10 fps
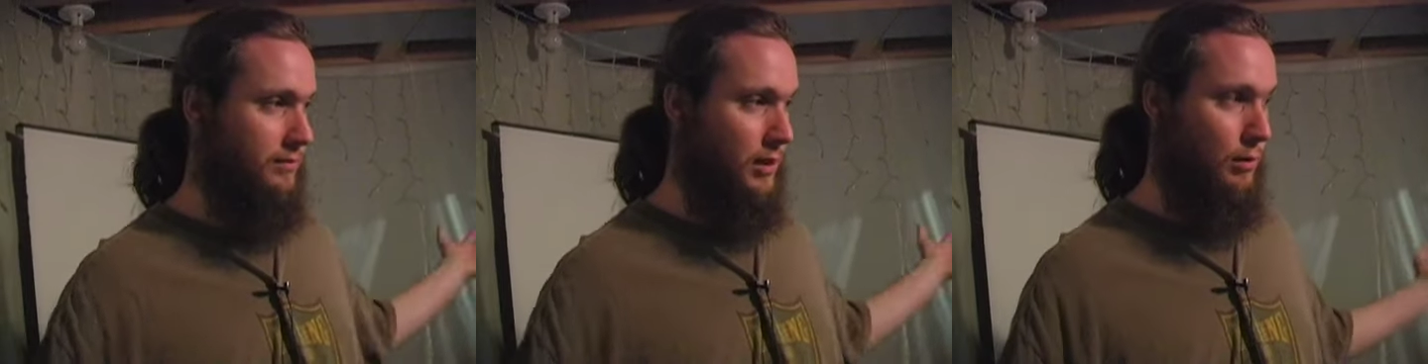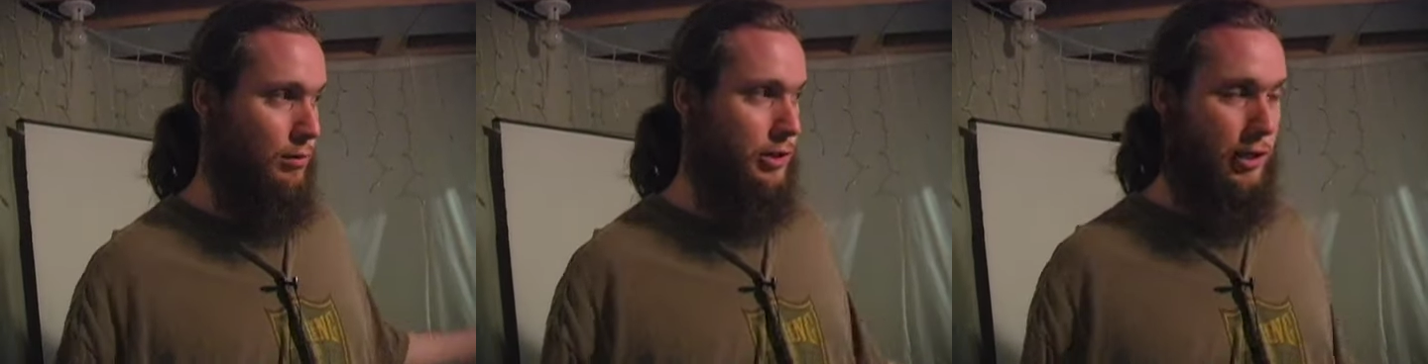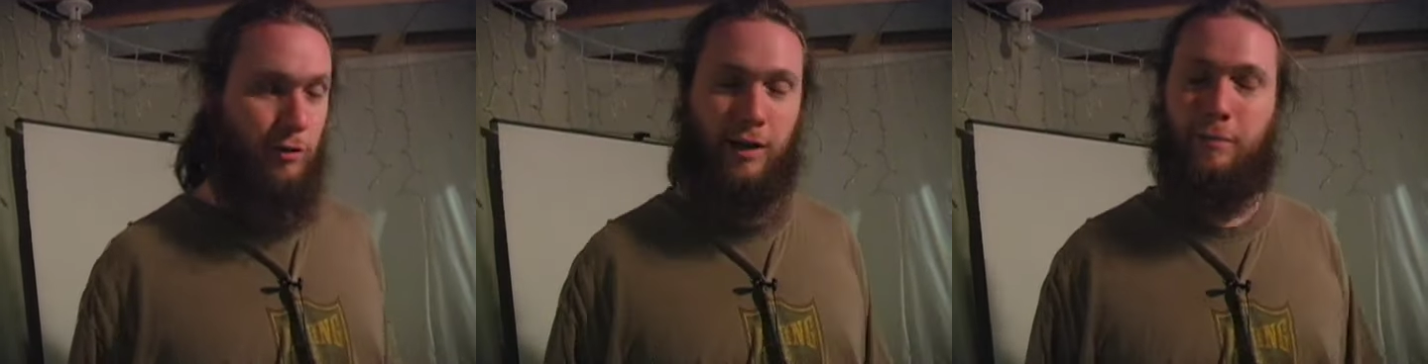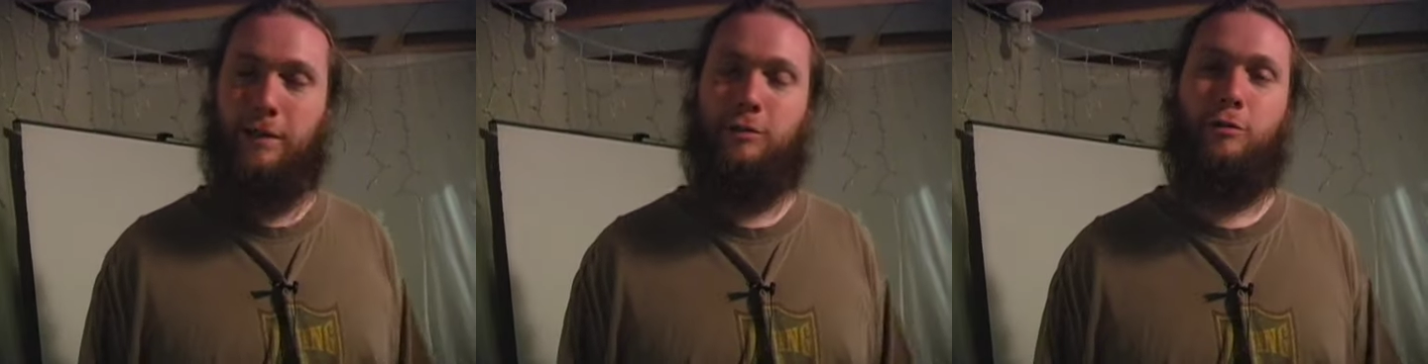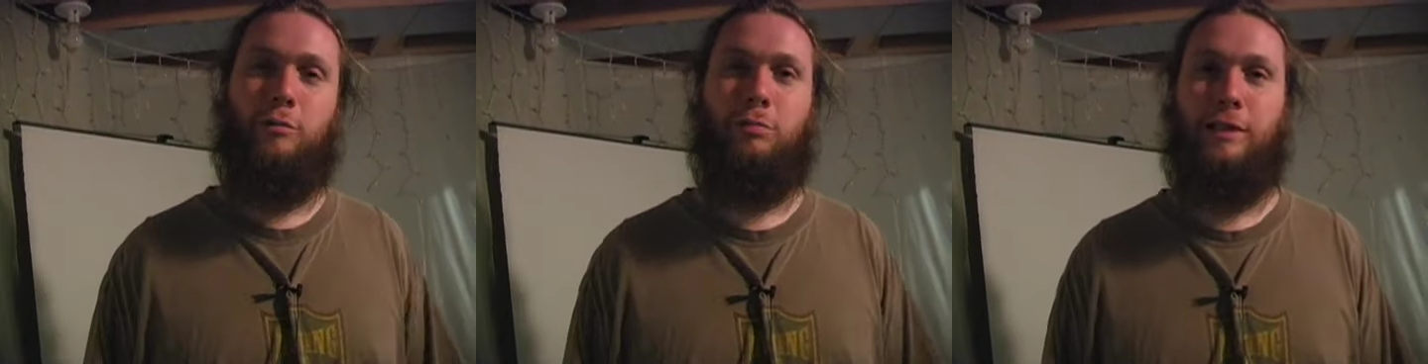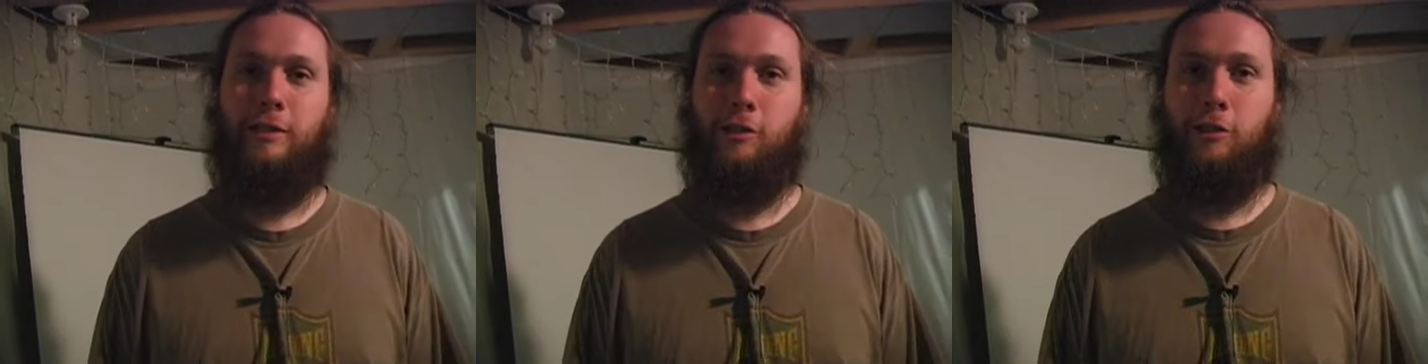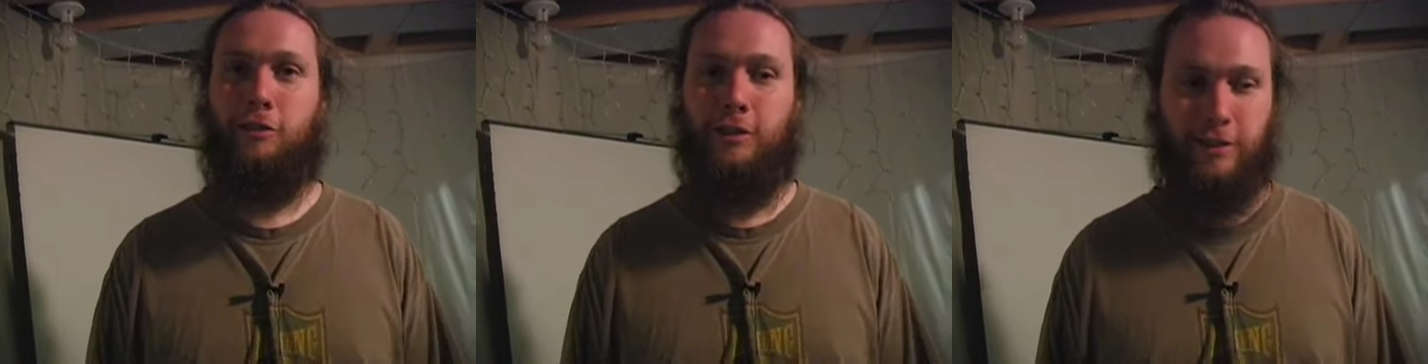the whole show coming into a complete
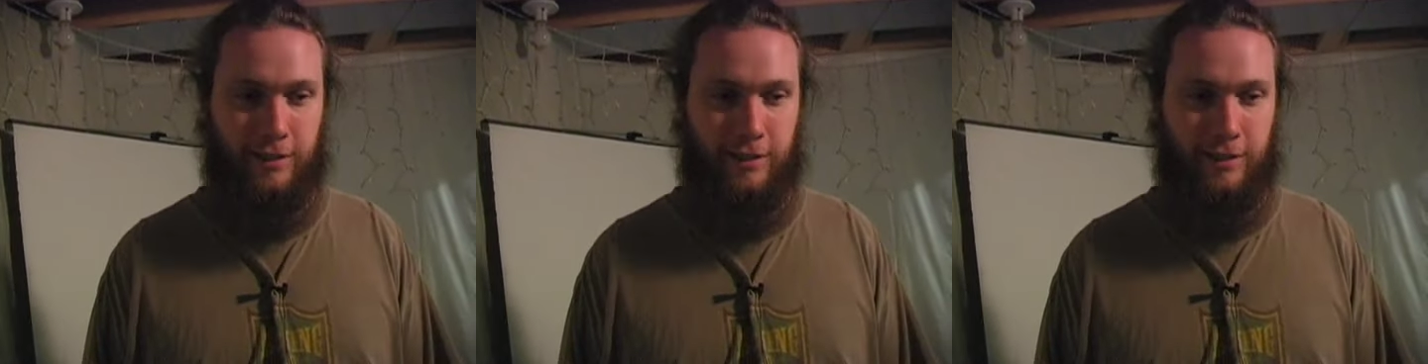halt.